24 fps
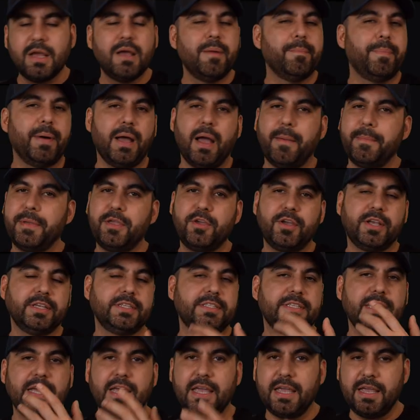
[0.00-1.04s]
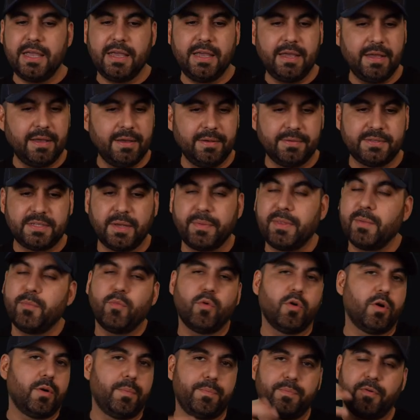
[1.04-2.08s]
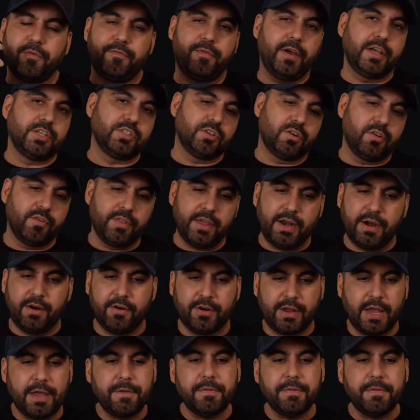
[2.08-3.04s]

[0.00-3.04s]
But I mean, you could say something more professional there, okay?